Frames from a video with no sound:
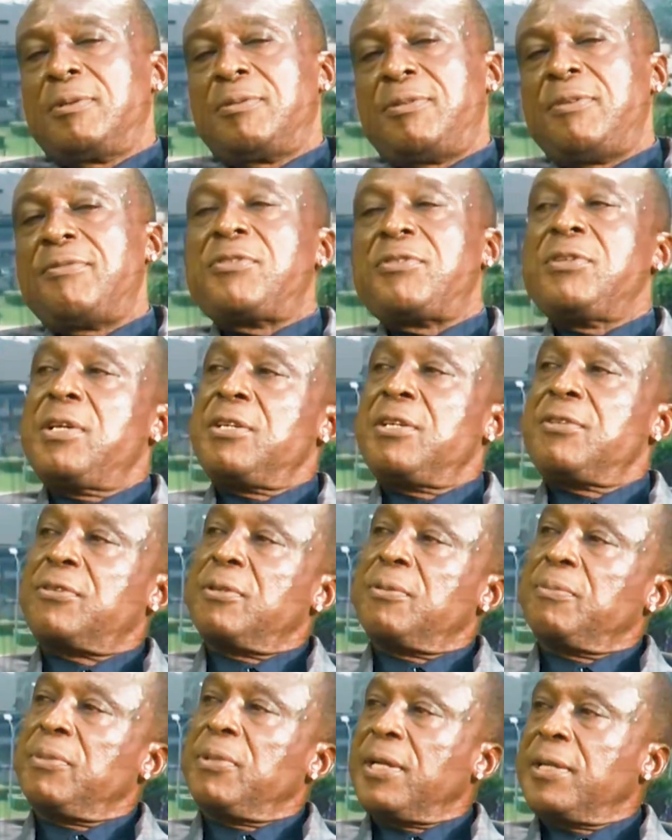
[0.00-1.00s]
50 years
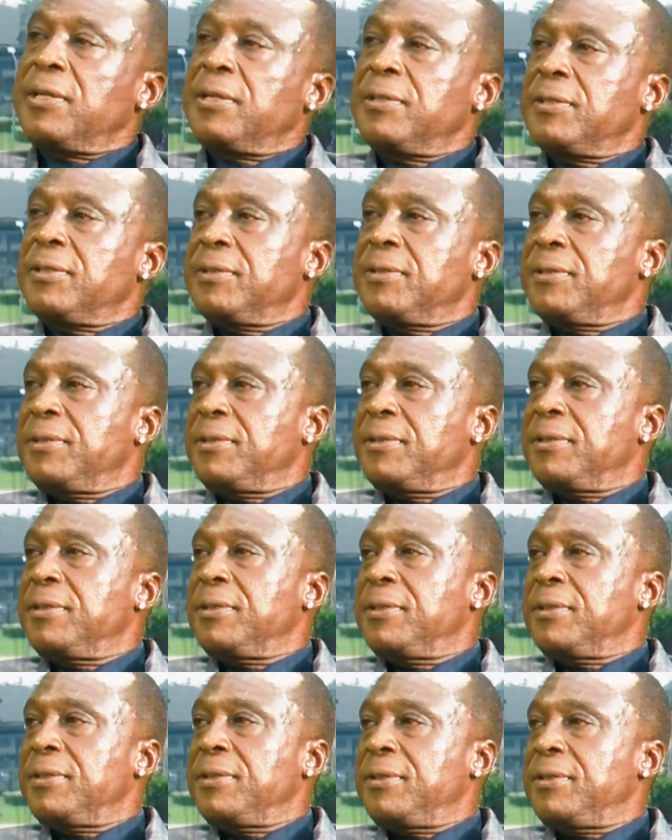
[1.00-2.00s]
from now,
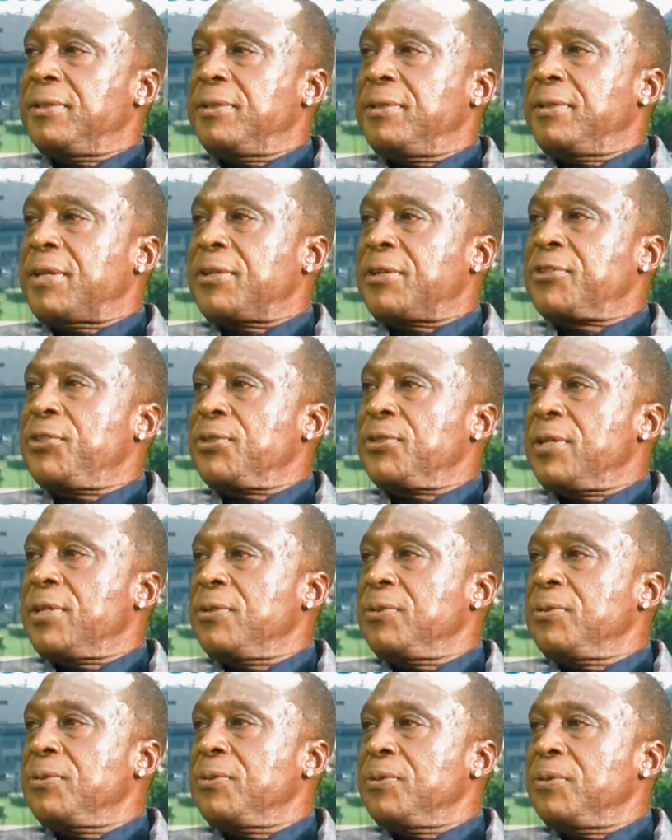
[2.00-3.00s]
their
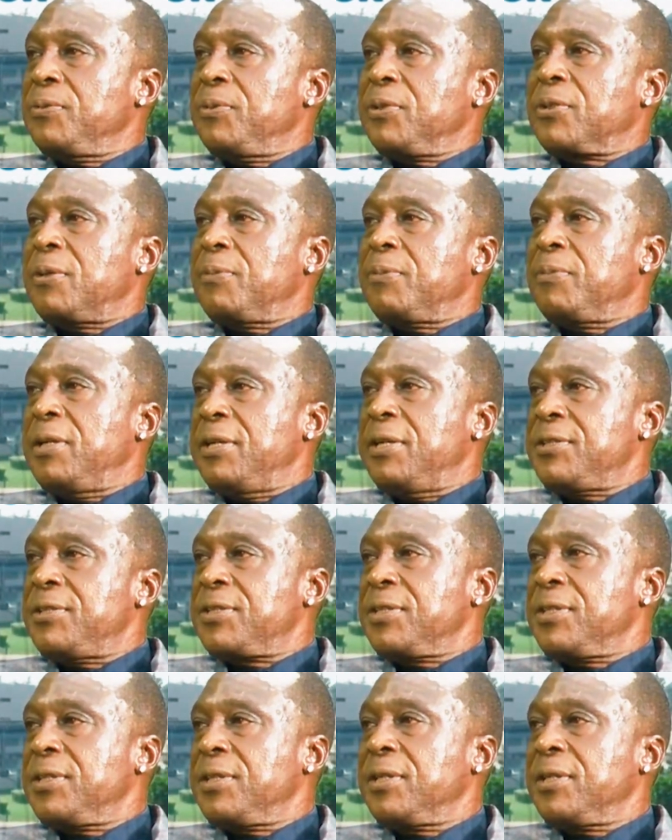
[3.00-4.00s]
children will become lazy,